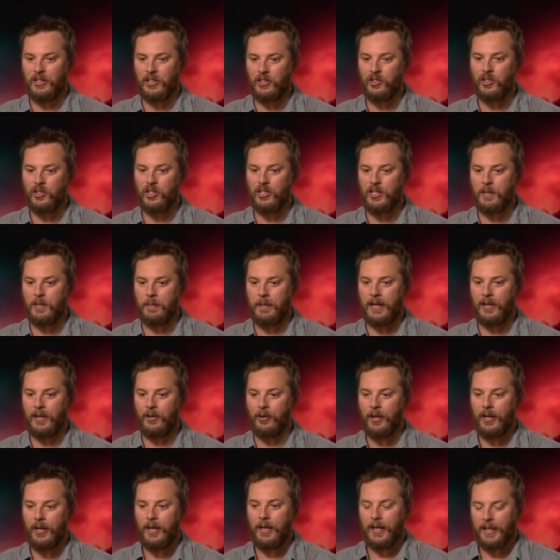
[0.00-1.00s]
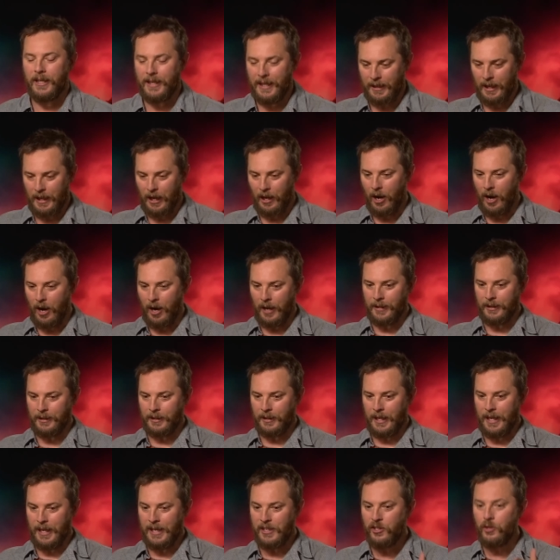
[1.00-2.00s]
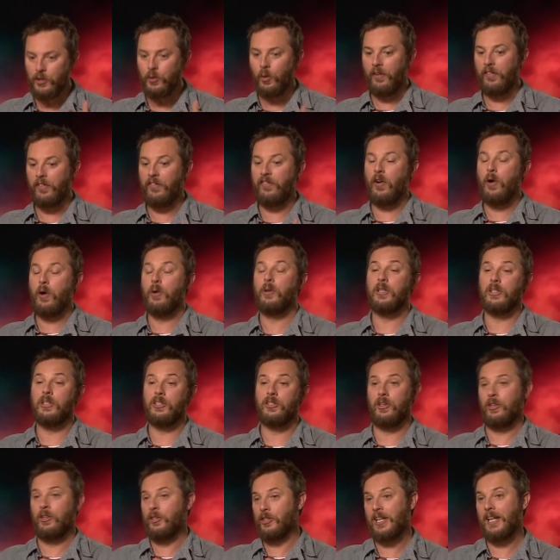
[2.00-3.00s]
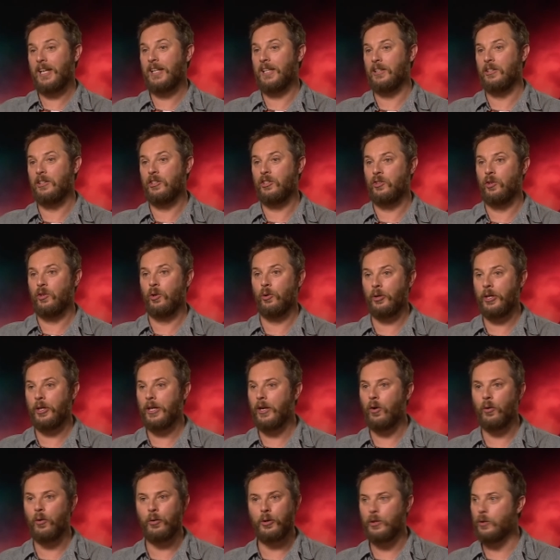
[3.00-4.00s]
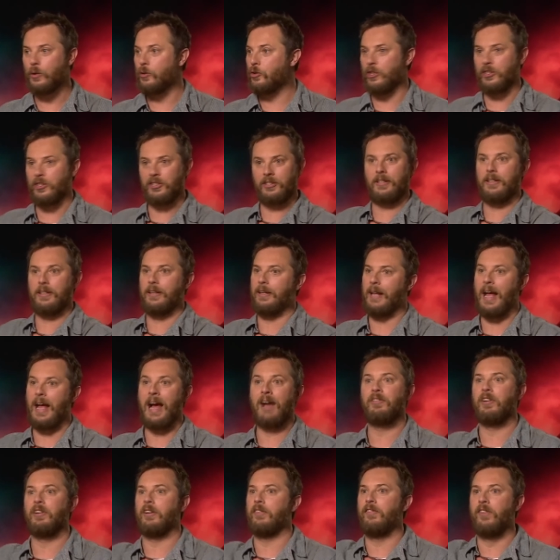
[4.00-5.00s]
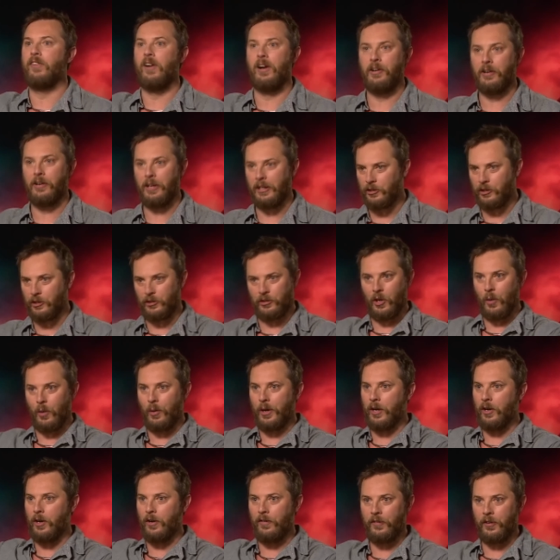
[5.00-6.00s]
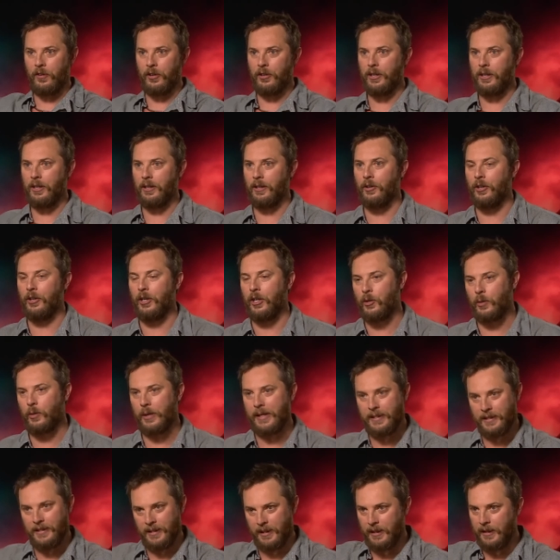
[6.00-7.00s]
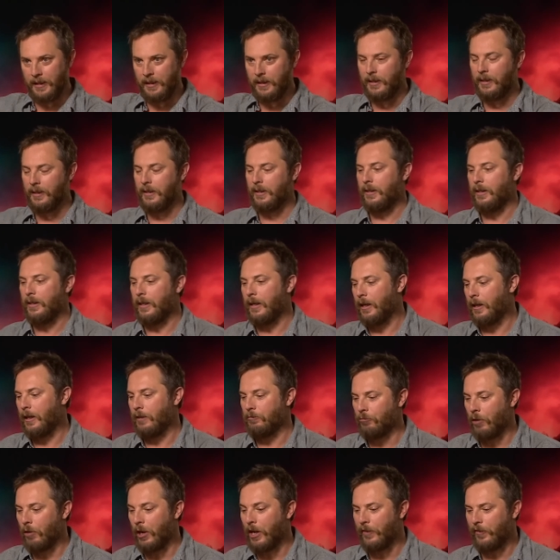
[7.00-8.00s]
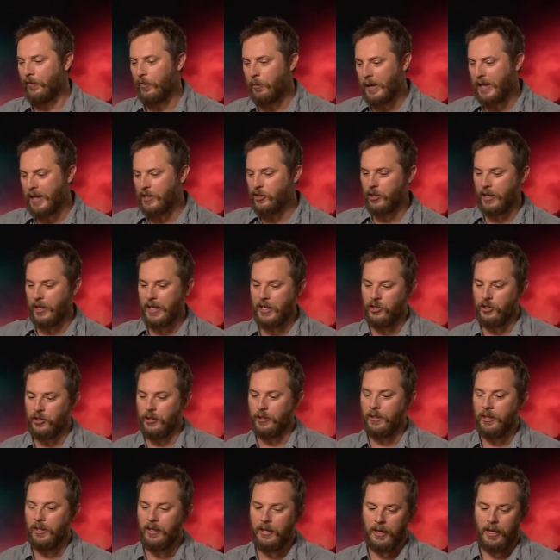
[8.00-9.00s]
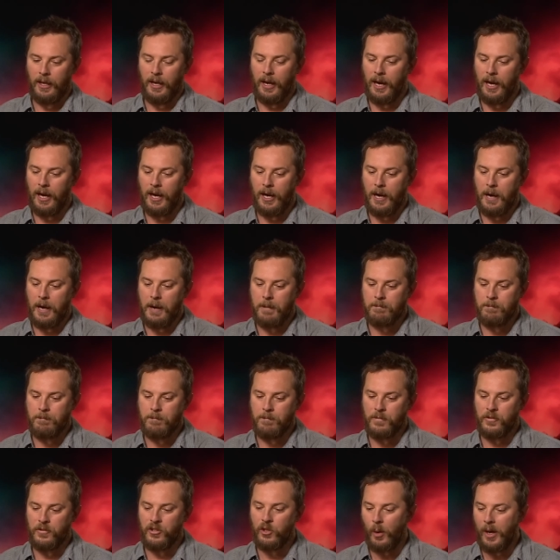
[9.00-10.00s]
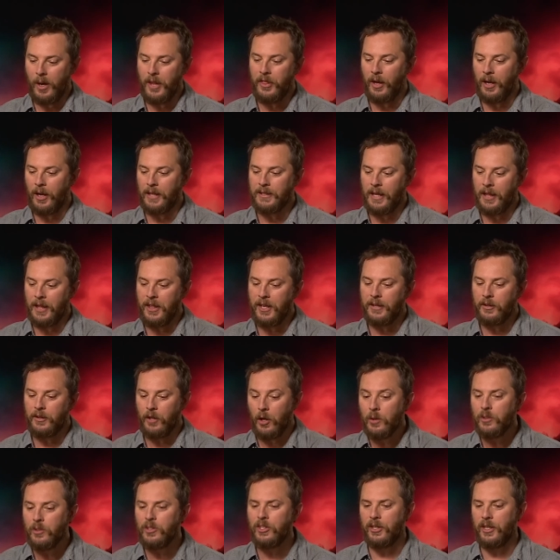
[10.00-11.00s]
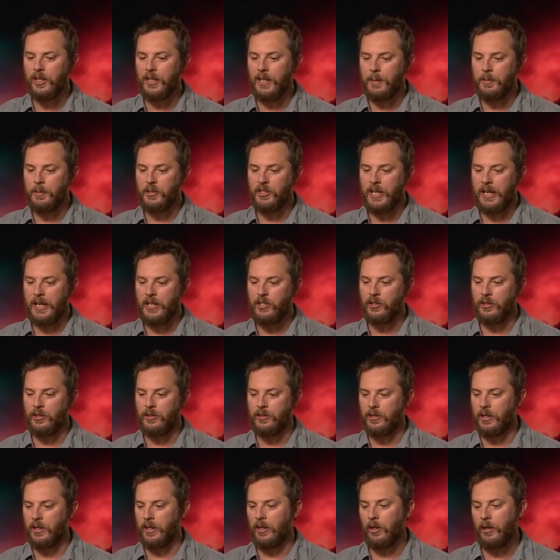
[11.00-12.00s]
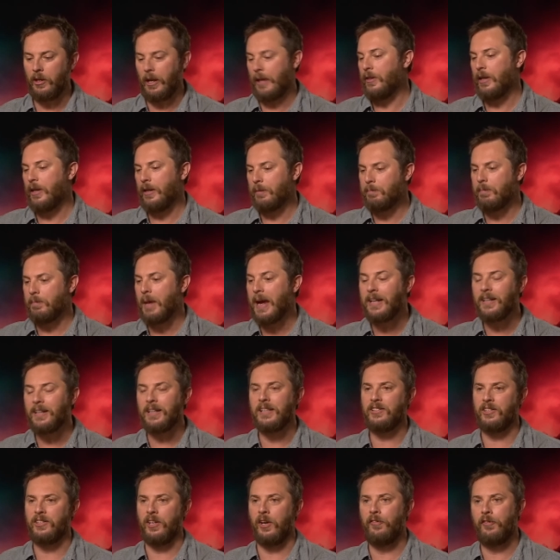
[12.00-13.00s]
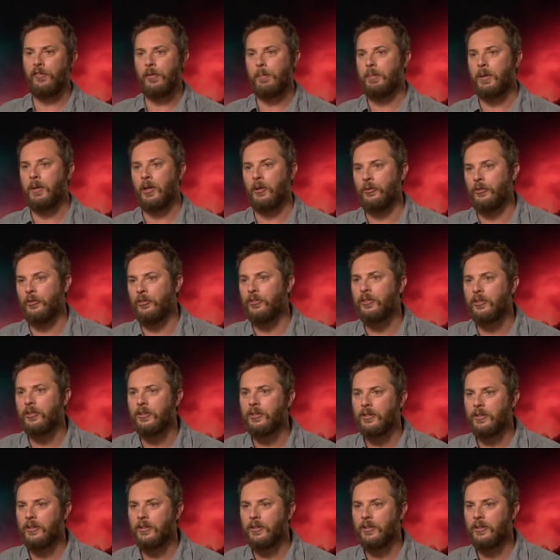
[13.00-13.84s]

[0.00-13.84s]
It's just about, is your focus on telling the story, or are you just having fun and just going off on a crazy run of imagination? So I think those are the limitations, and they're mainly self-imposed.